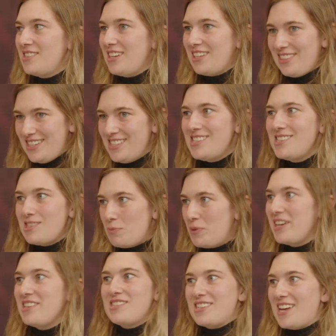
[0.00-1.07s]
like, this is the
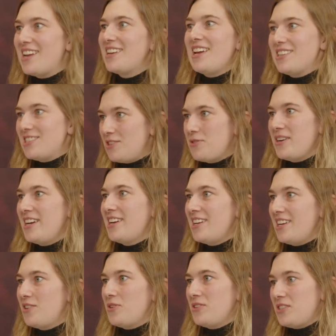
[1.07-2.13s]
place to get an ed degree
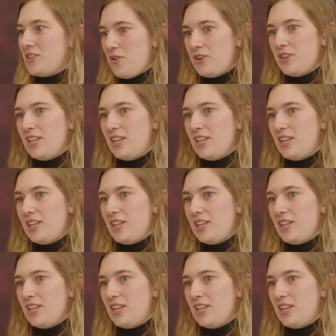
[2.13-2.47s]
in North Dakota.